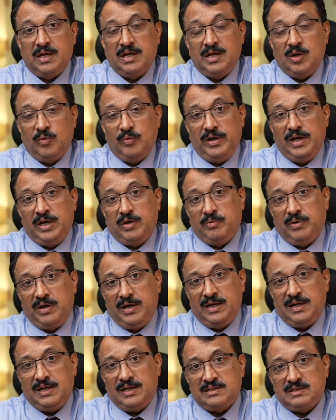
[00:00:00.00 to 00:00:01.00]
Now
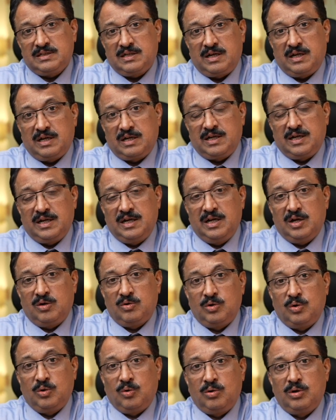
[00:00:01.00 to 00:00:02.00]
equity has corrected. Now
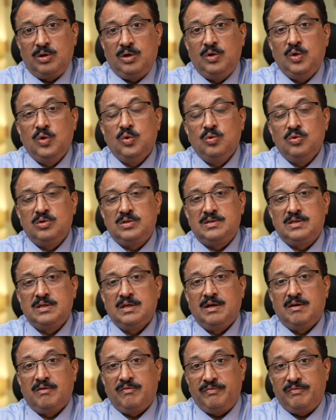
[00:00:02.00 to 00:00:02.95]
don't lose